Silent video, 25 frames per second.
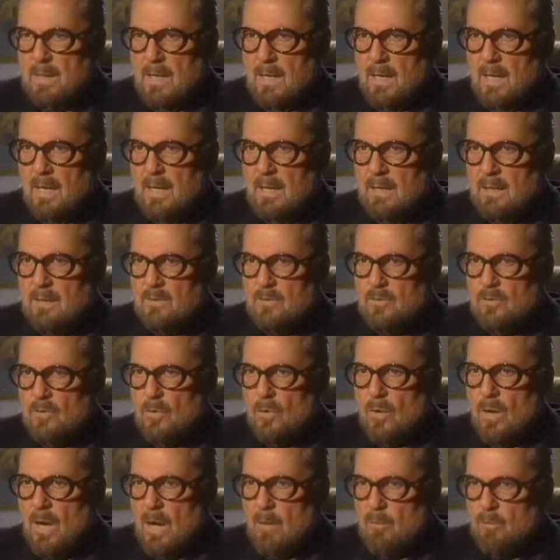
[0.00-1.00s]
And,
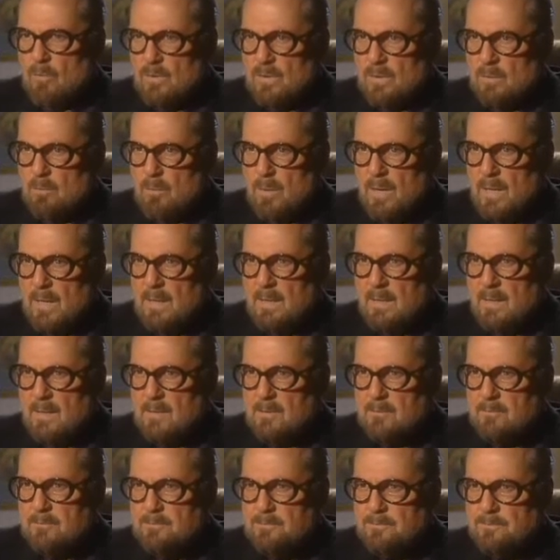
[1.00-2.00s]
I would debate
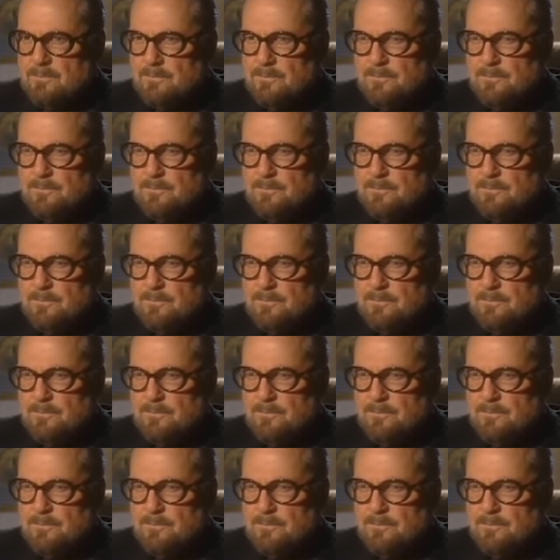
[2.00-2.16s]
him,